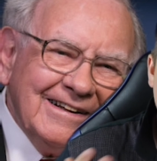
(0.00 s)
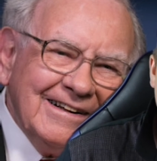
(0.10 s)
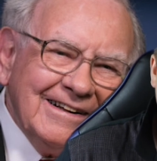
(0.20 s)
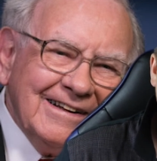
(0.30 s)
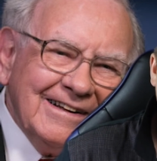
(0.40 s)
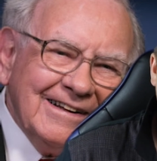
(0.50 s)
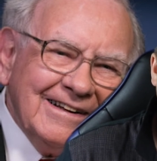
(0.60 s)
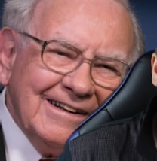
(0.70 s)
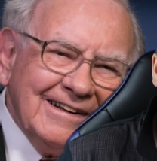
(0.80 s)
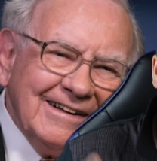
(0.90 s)

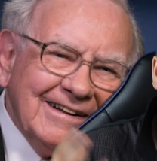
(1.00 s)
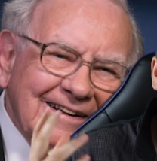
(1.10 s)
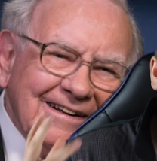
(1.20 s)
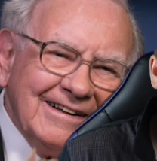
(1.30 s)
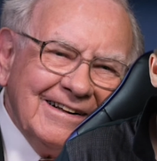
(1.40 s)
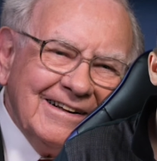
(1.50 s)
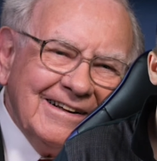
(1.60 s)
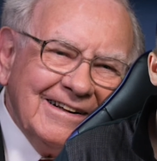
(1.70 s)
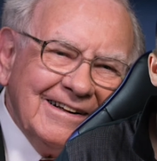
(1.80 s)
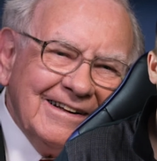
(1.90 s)

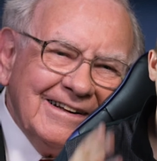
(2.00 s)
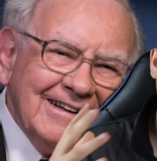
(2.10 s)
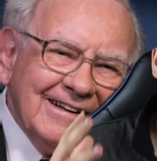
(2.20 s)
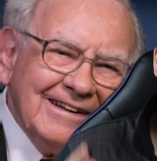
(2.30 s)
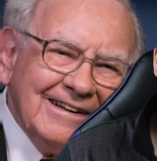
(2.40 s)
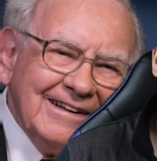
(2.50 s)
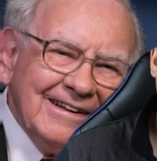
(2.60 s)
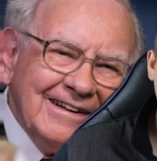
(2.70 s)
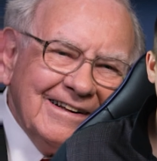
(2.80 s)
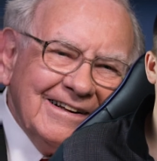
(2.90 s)

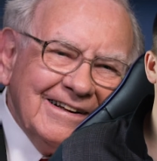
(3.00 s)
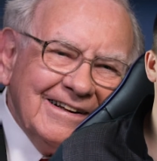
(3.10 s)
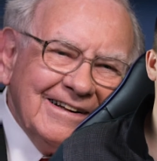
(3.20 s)
This person isn't speaking.